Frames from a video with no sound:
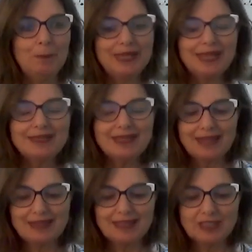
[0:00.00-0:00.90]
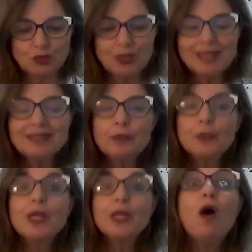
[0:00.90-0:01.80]
but that's that stress that
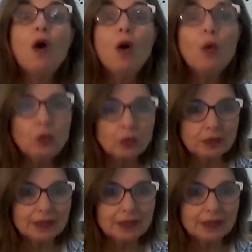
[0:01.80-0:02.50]
we hold